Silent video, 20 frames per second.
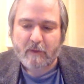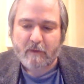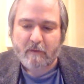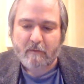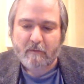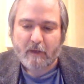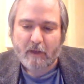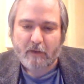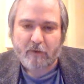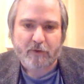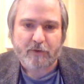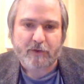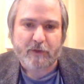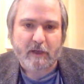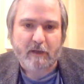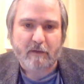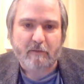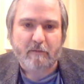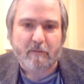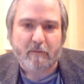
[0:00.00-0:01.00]
can you
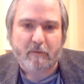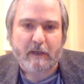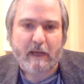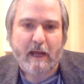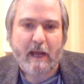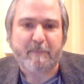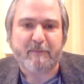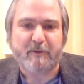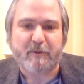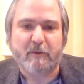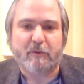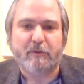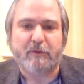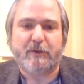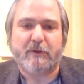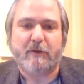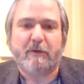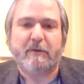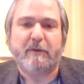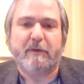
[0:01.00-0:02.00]
state with absolute
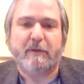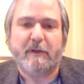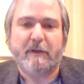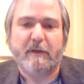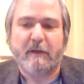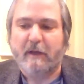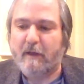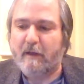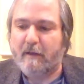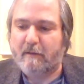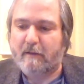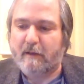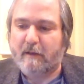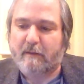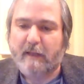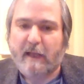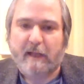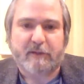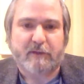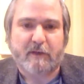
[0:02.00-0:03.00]
certainty that
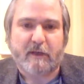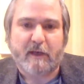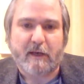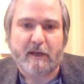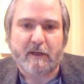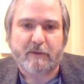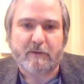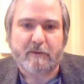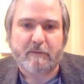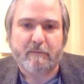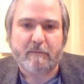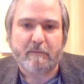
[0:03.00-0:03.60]
that's the case